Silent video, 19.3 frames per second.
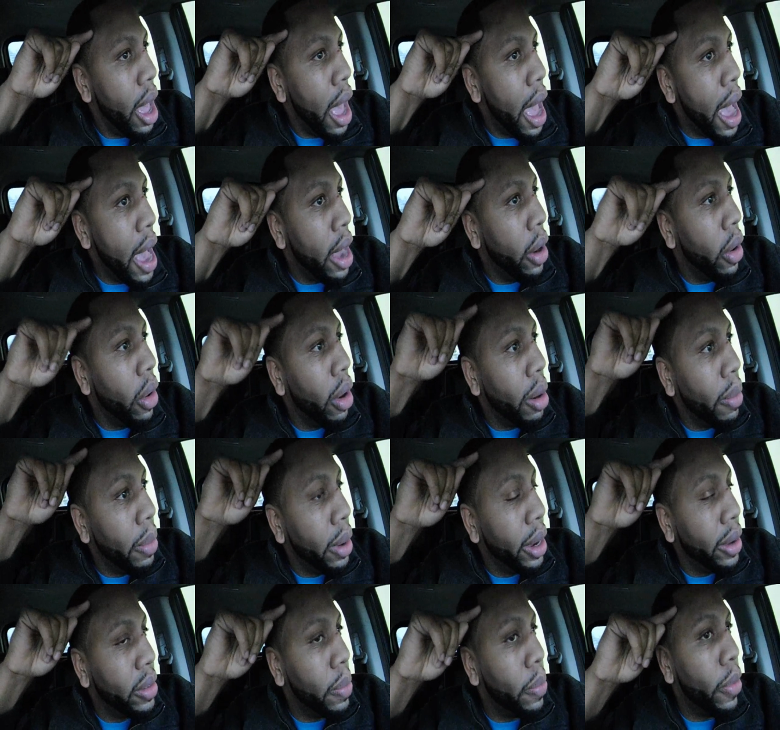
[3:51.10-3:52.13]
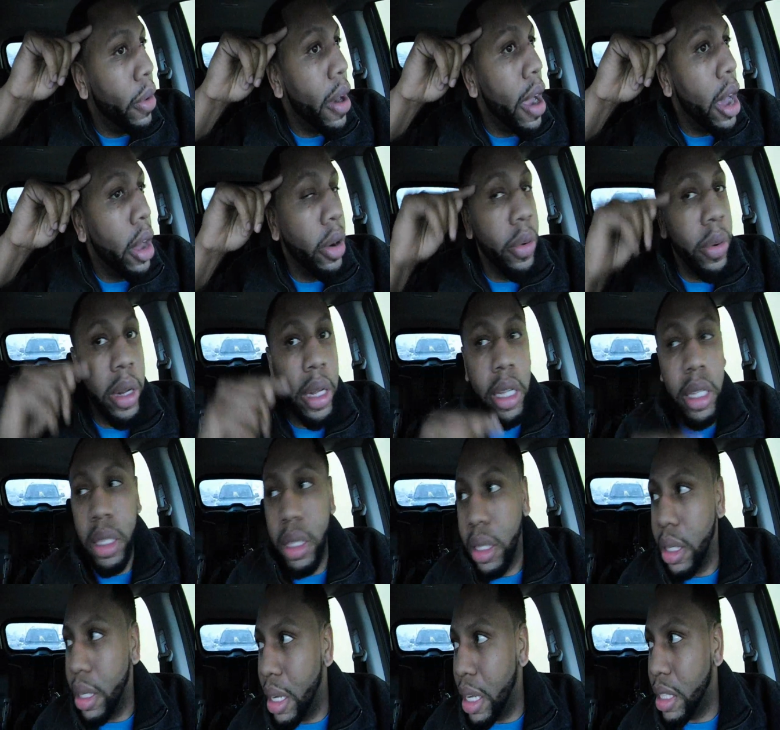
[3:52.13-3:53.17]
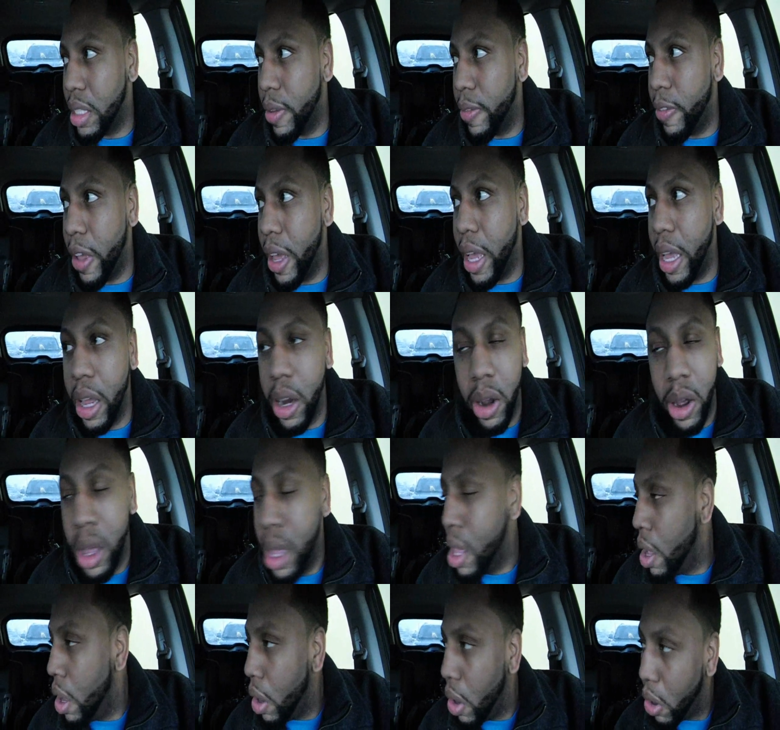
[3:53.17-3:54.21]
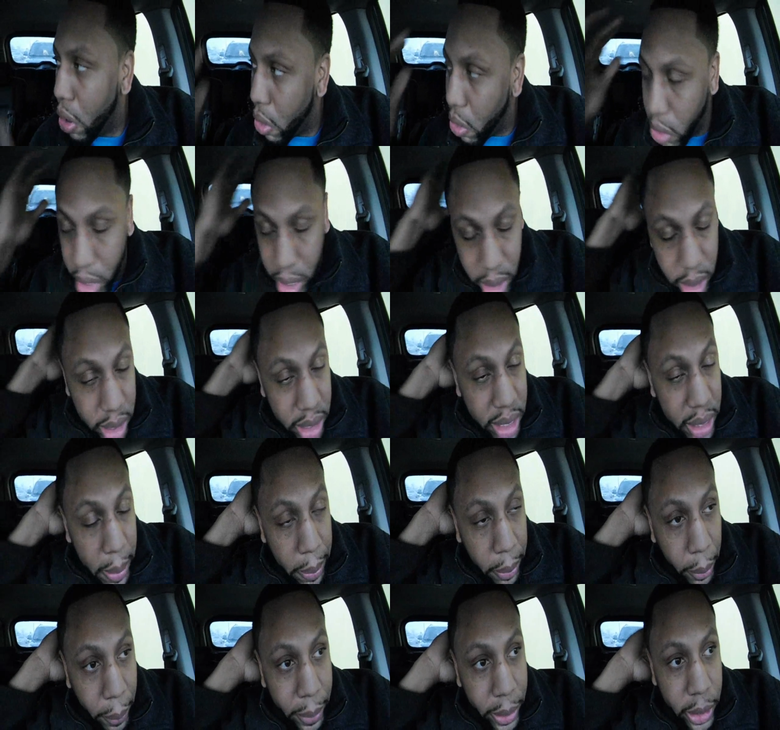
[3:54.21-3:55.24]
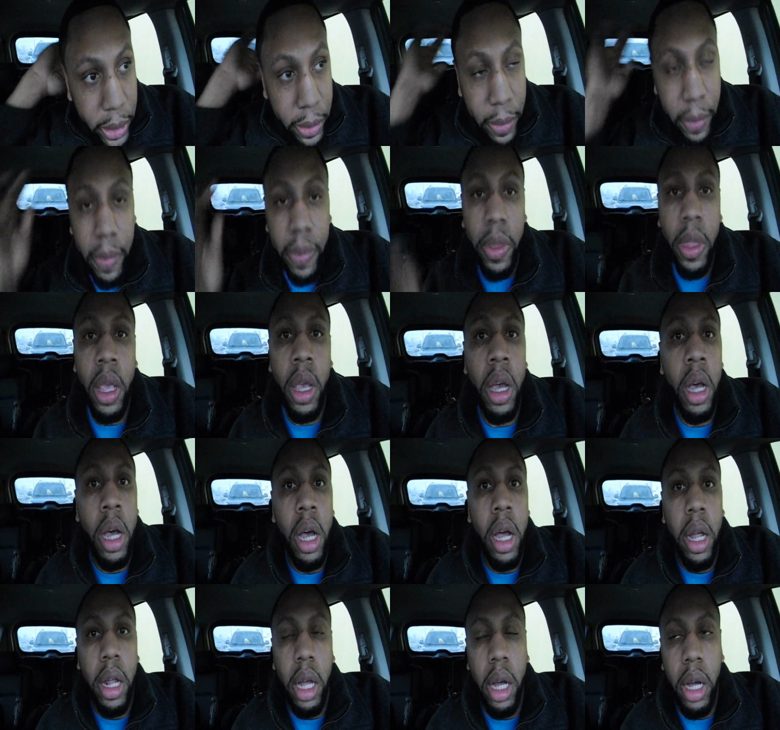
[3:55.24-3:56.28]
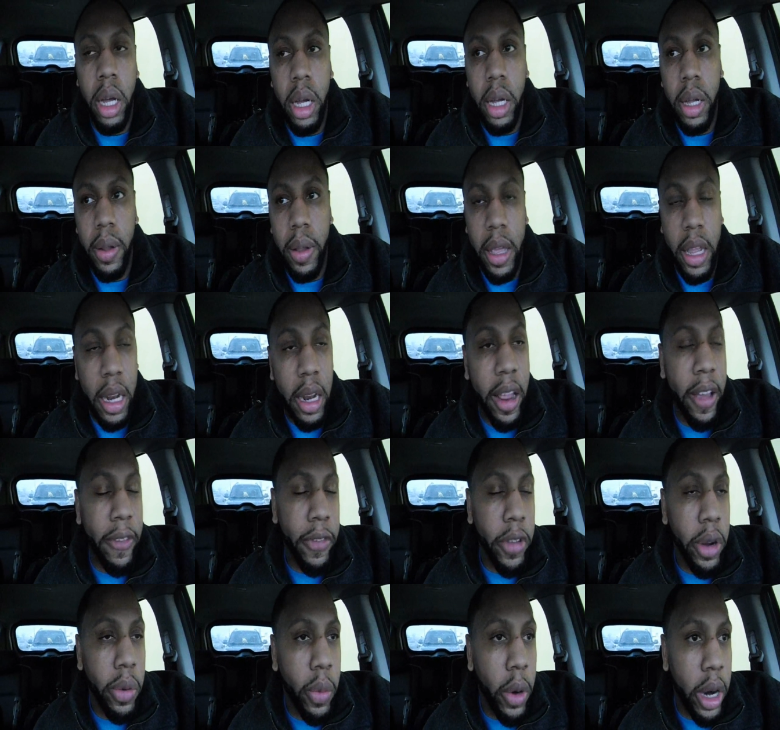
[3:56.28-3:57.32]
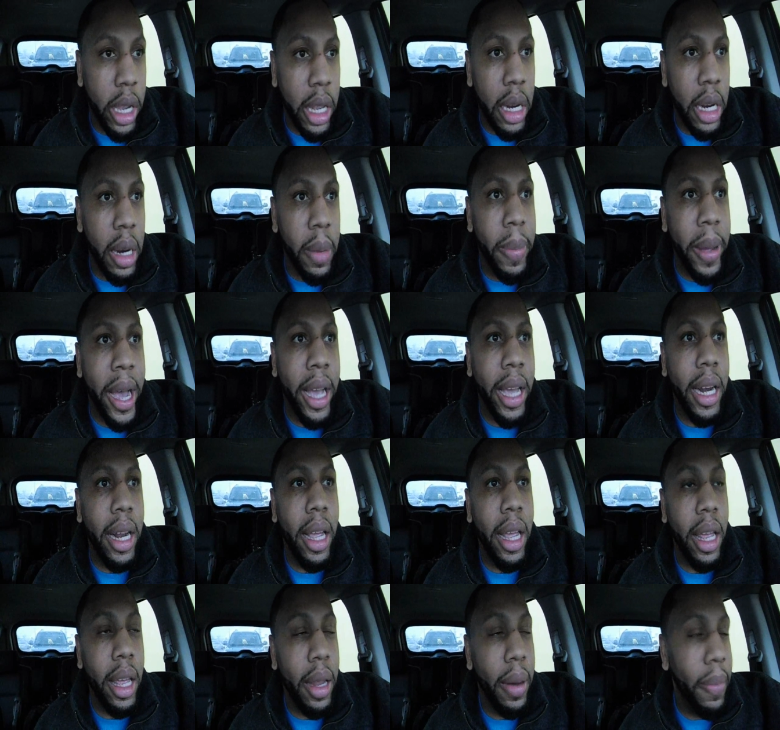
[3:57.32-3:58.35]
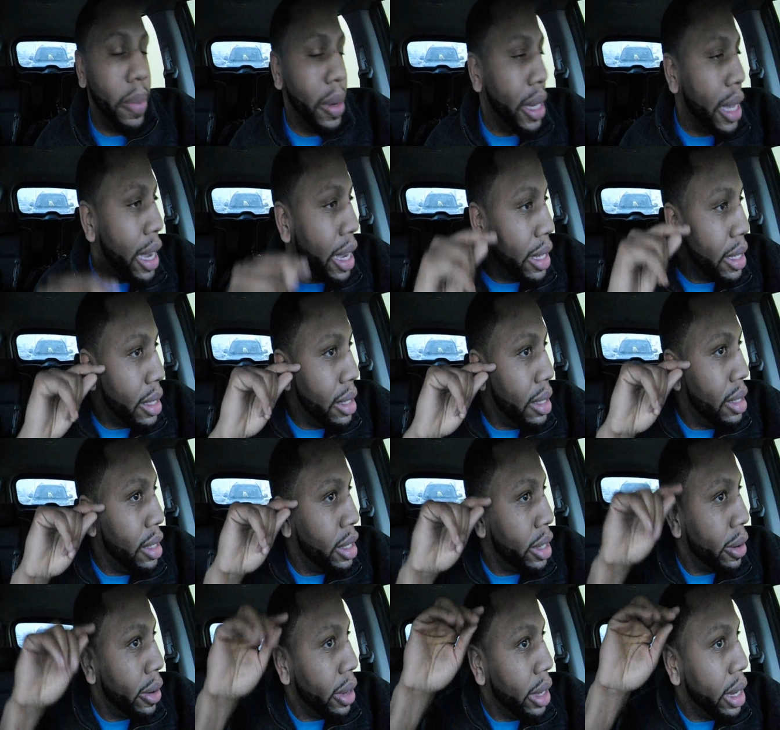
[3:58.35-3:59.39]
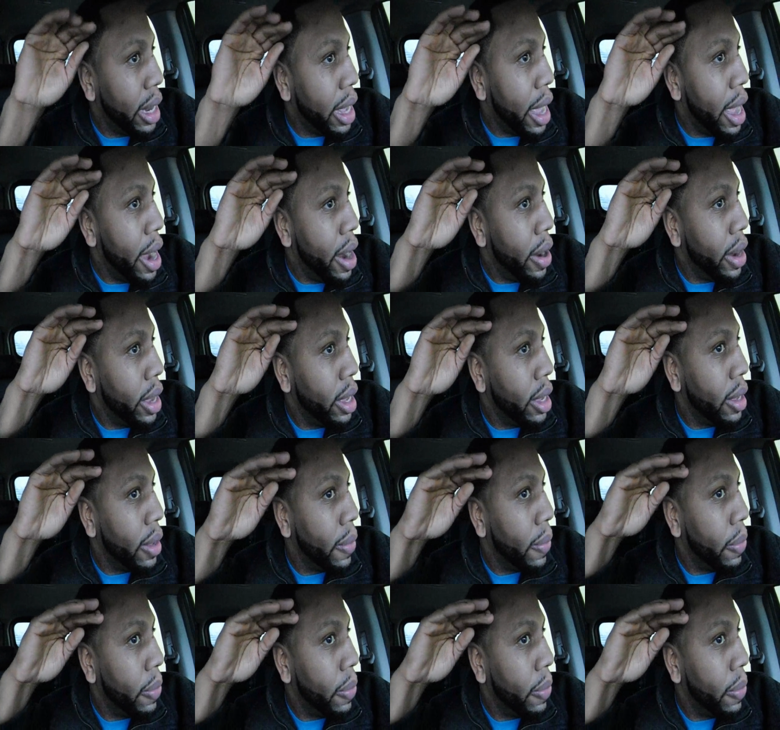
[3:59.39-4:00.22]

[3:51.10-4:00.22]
at or above the parietal ridge. That's a fade, or the occipital bone. And if you're working in the back of the head, but that's generally the area